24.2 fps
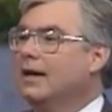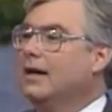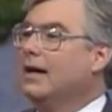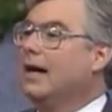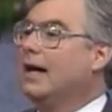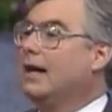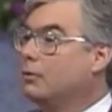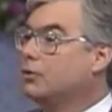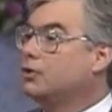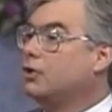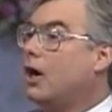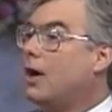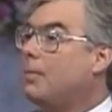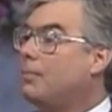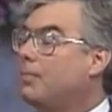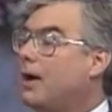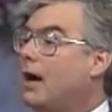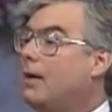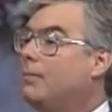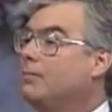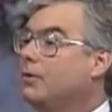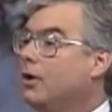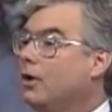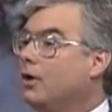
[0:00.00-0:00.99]
And it was our
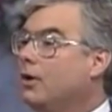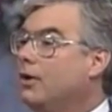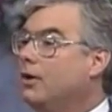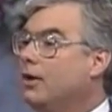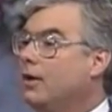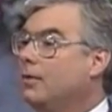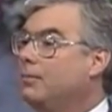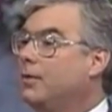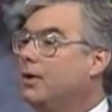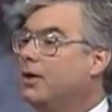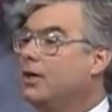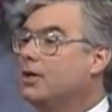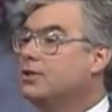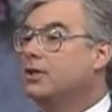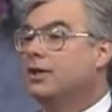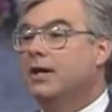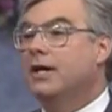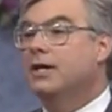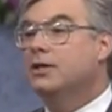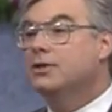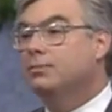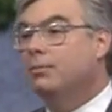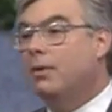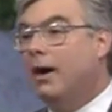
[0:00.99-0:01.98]
problem to learn it. Because in
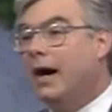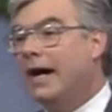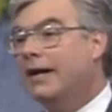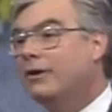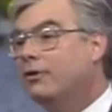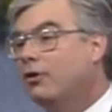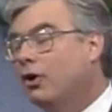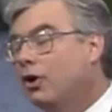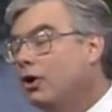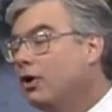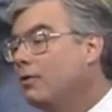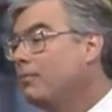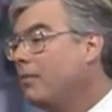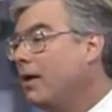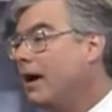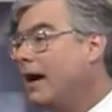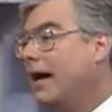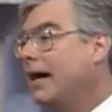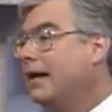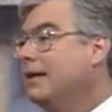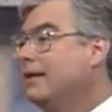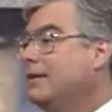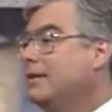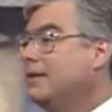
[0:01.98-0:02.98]
his mind or her
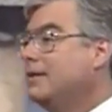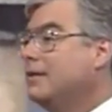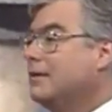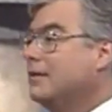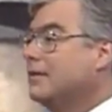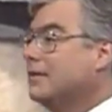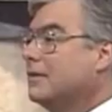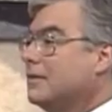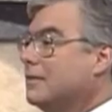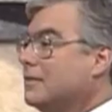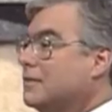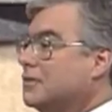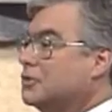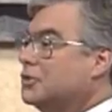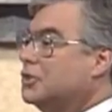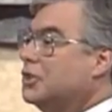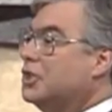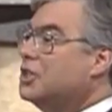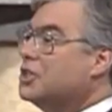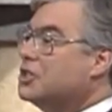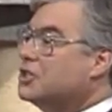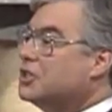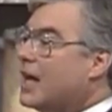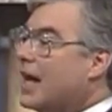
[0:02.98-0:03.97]
mind, she
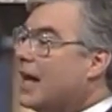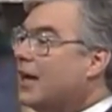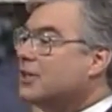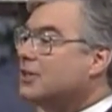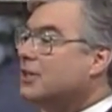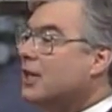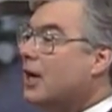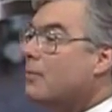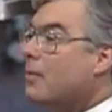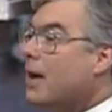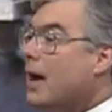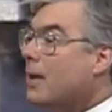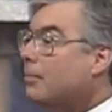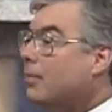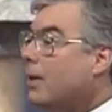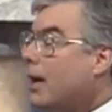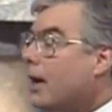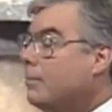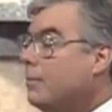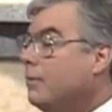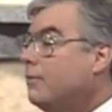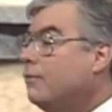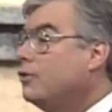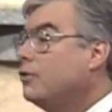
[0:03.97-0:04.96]
decided it's not my
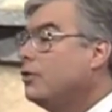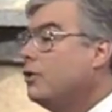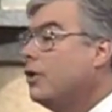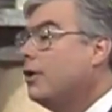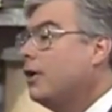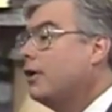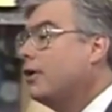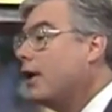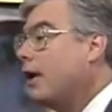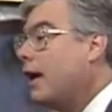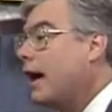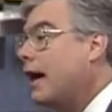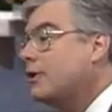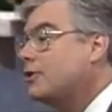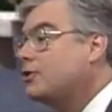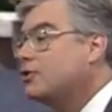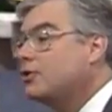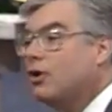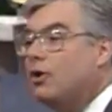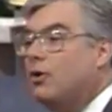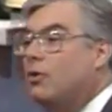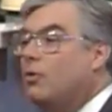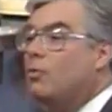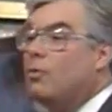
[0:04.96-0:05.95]
problem if you learn it or not,
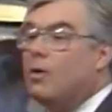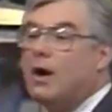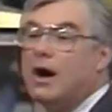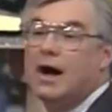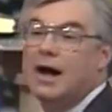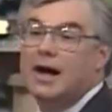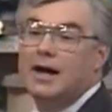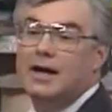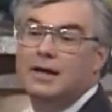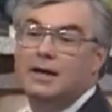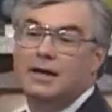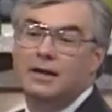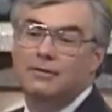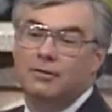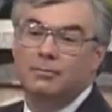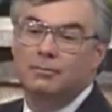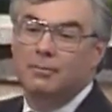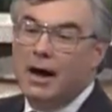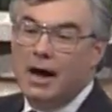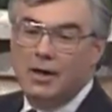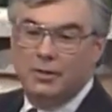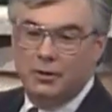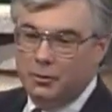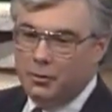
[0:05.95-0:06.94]
so why even
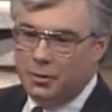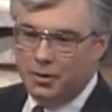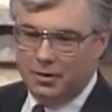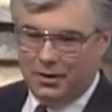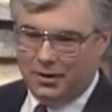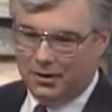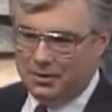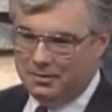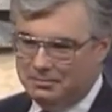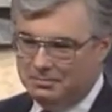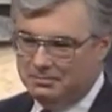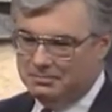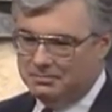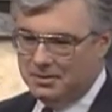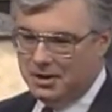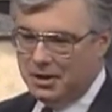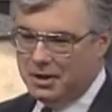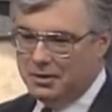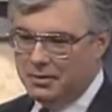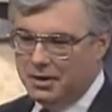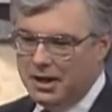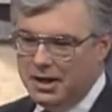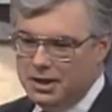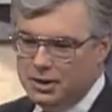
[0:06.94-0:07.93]
bother with it?
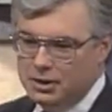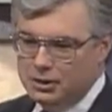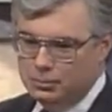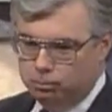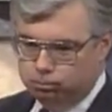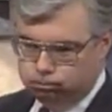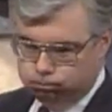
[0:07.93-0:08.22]
Here it is.